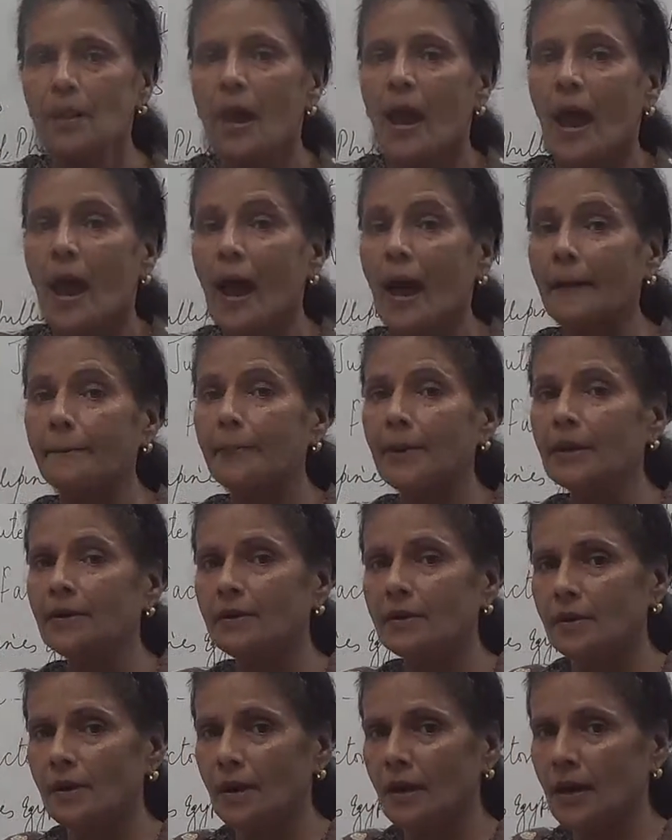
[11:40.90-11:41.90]
have
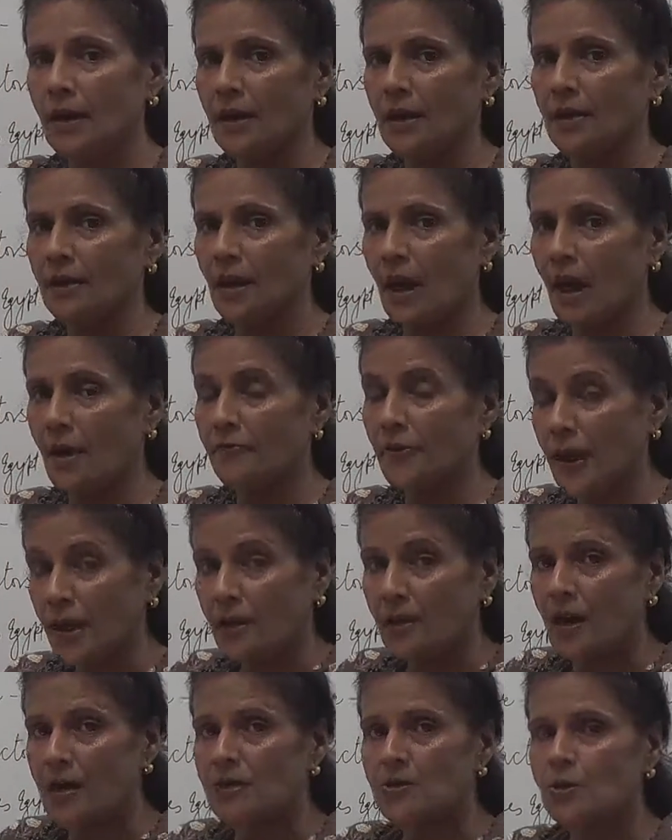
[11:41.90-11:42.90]
been
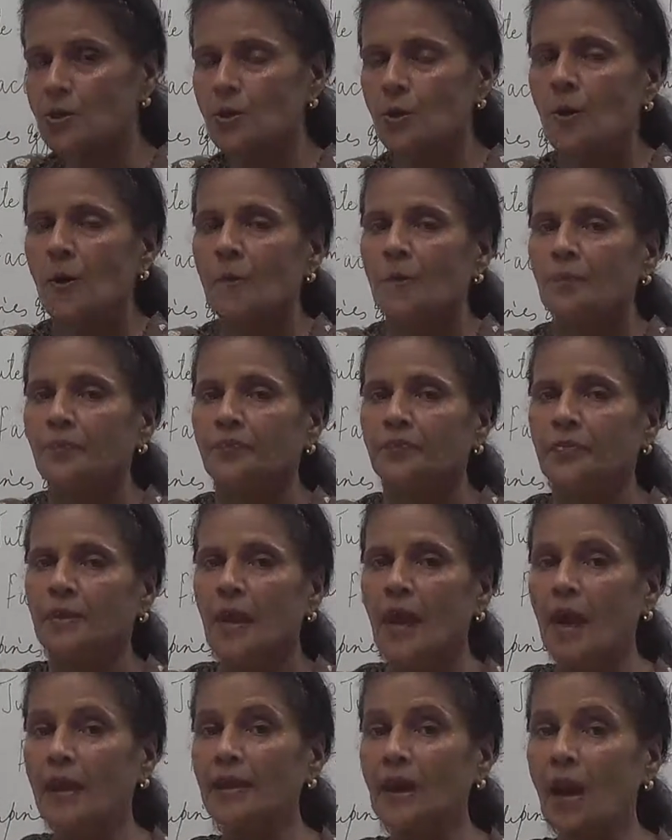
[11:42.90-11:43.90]
awakened
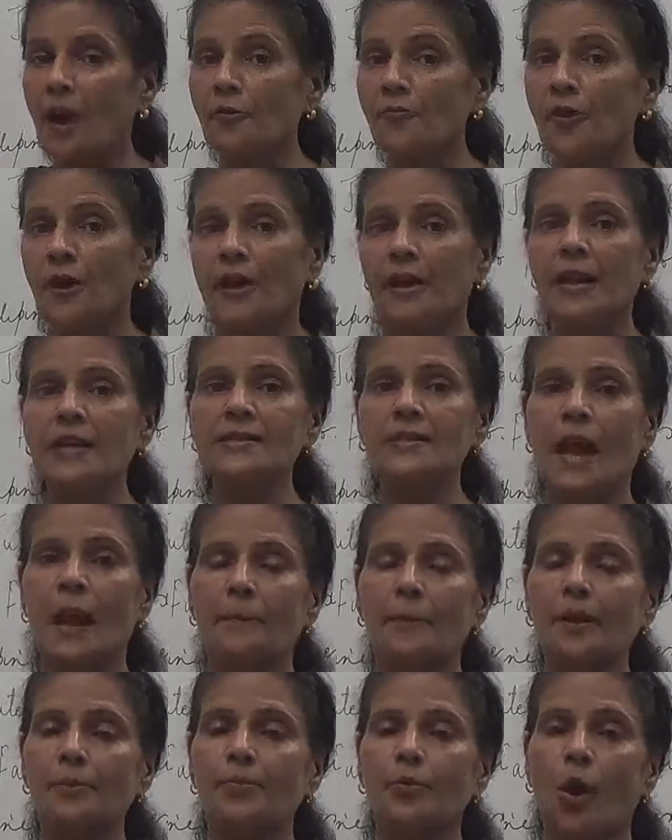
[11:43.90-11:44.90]
and awareness have
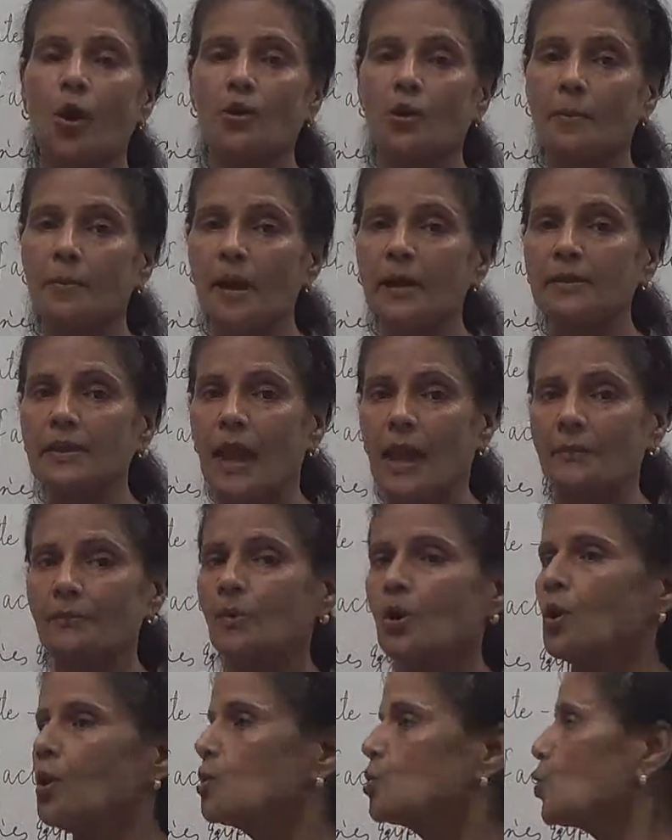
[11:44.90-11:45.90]
been brought among them
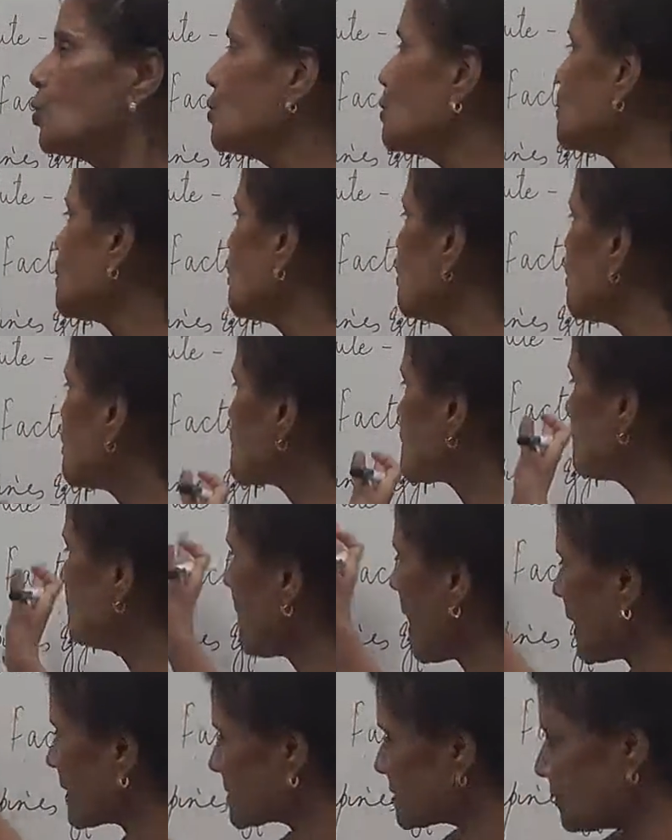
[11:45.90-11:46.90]
to use
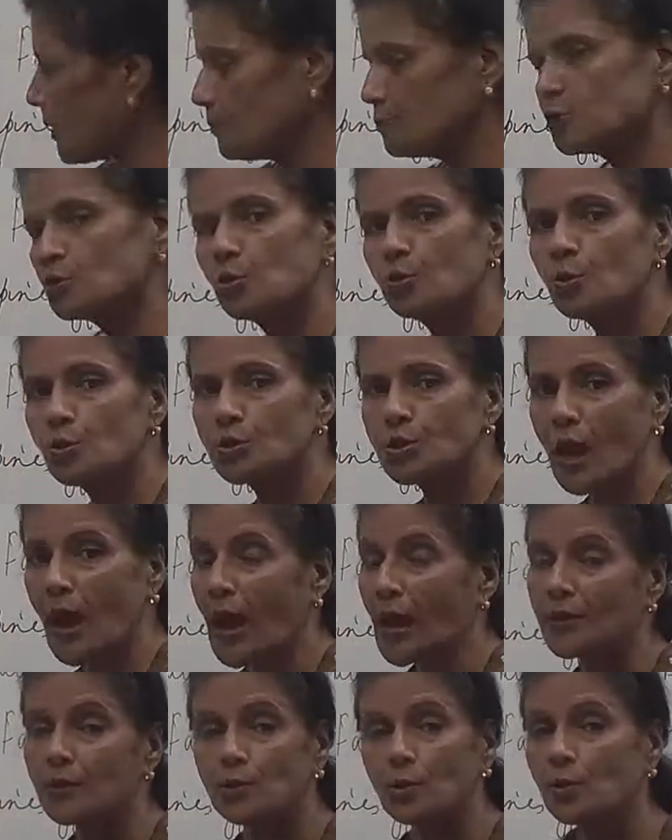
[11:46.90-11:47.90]
maximum jute
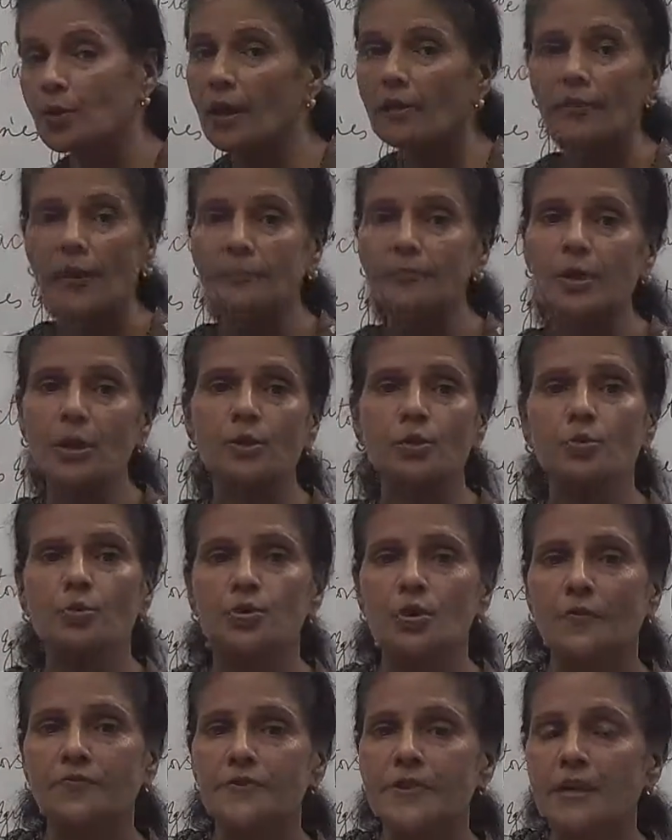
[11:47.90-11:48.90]
and to give up the use
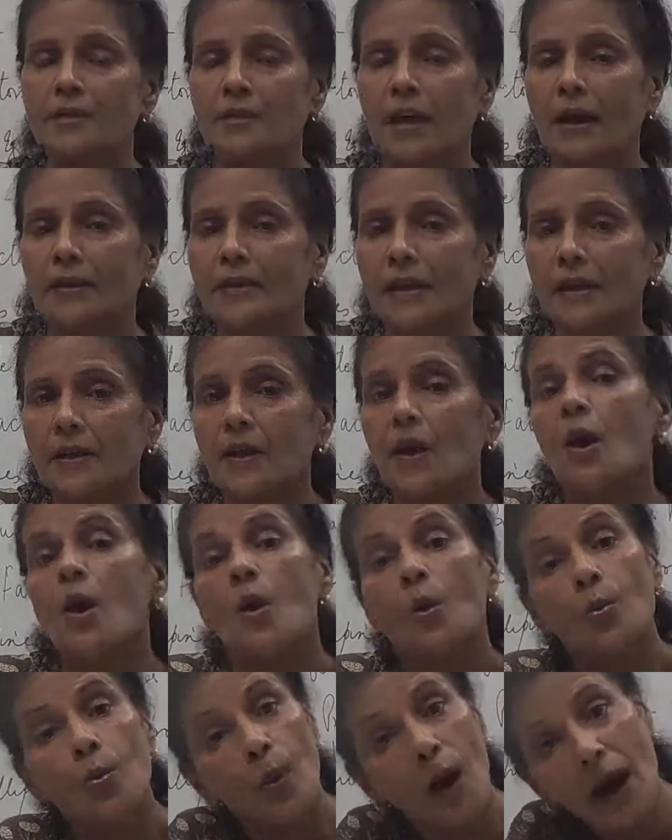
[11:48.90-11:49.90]
of synthetic.
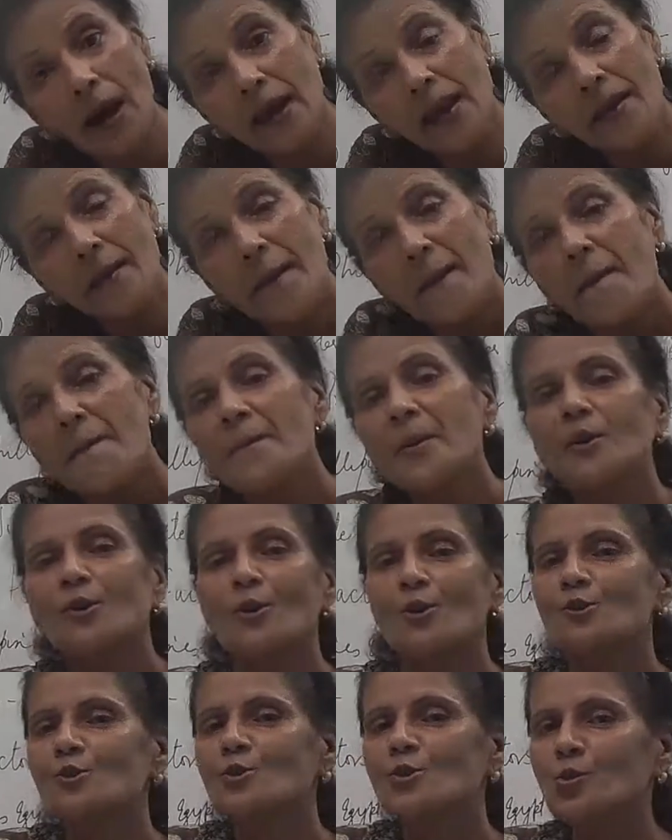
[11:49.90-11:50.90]
Why?
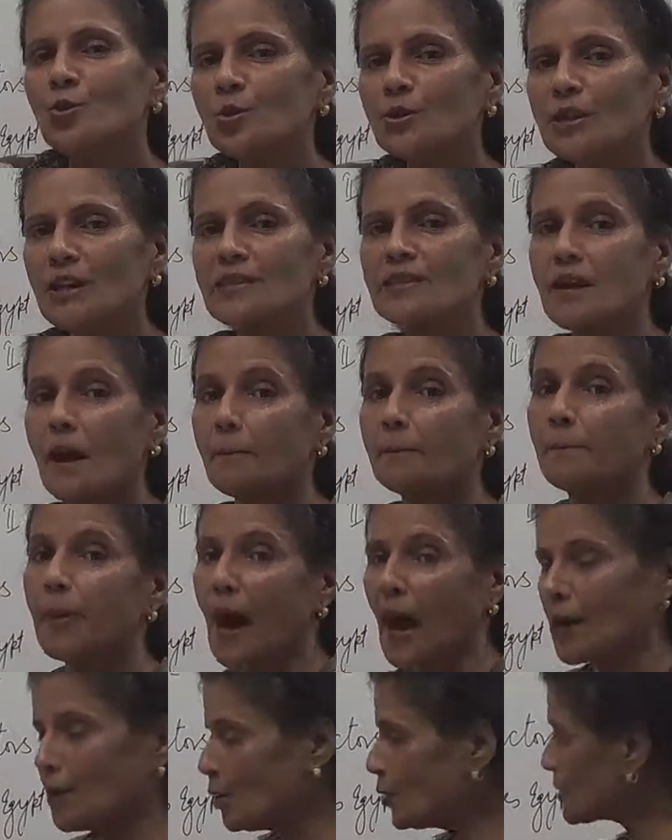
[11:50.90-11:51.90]
Because jute is a
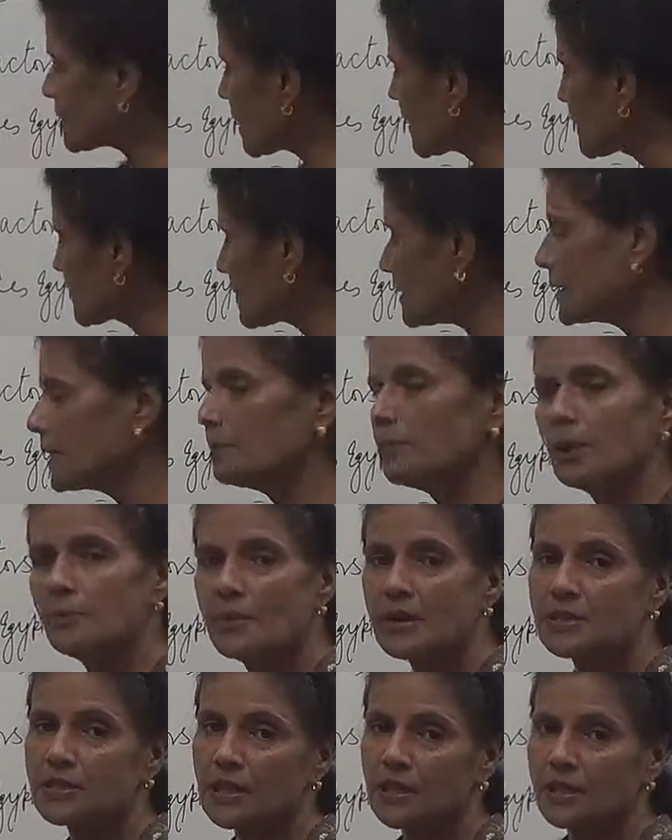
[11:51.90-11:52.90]
biodegradable
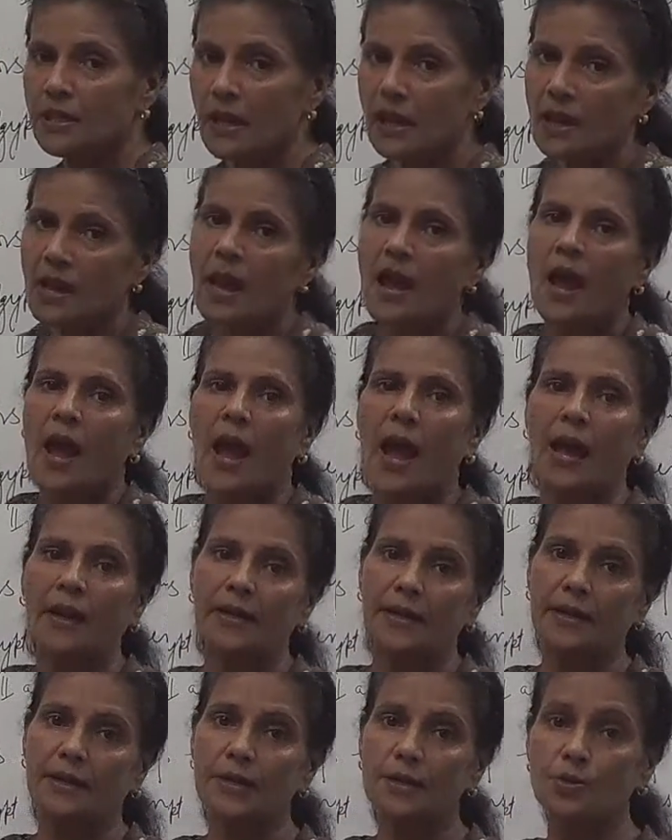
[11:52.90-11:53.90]
material and
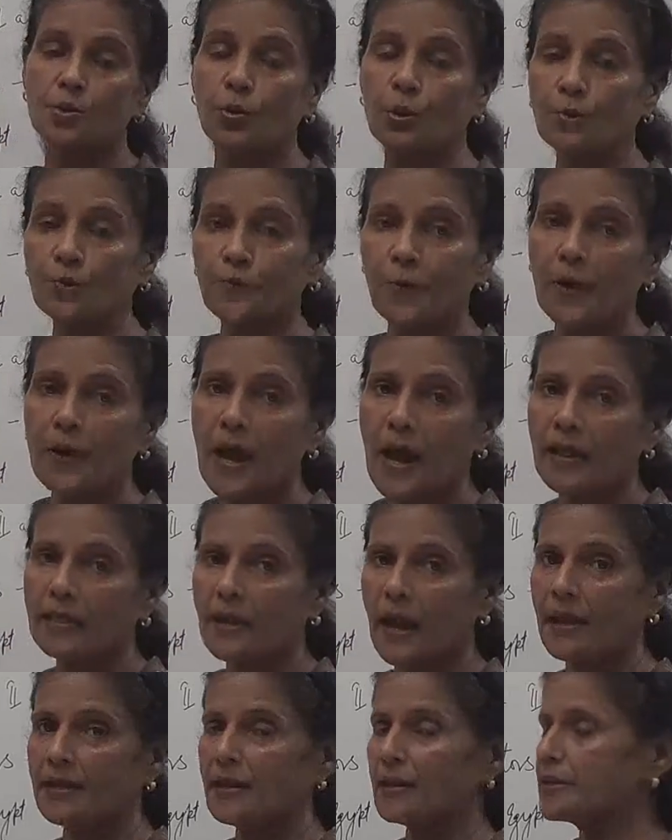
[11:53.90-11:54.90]
it is good for health
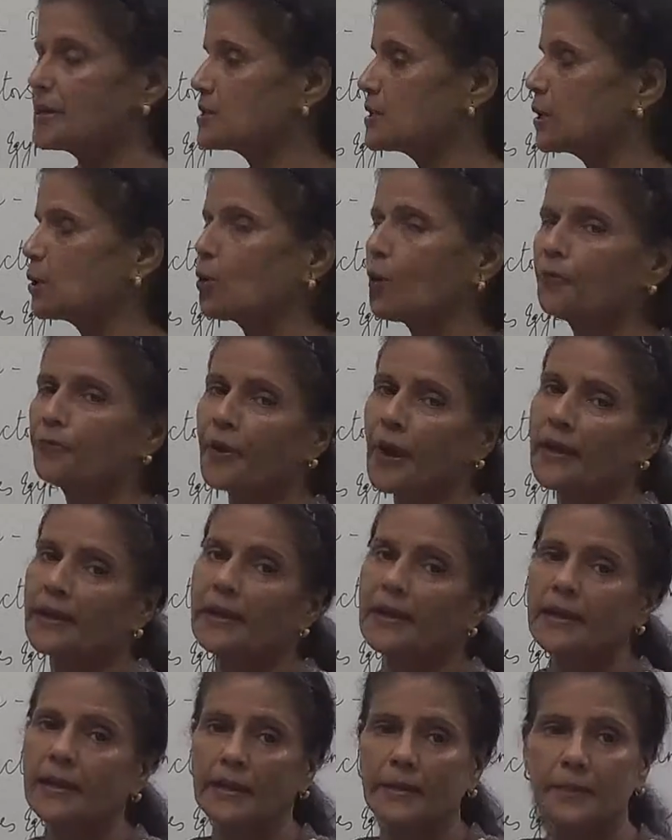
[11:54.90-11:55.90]
and it is
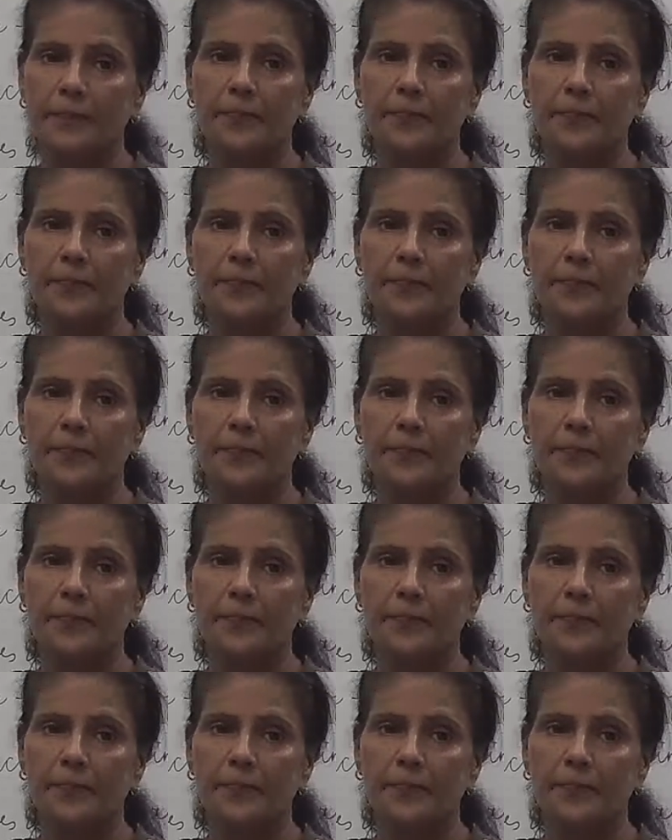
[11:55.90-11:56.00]
eco-friendly.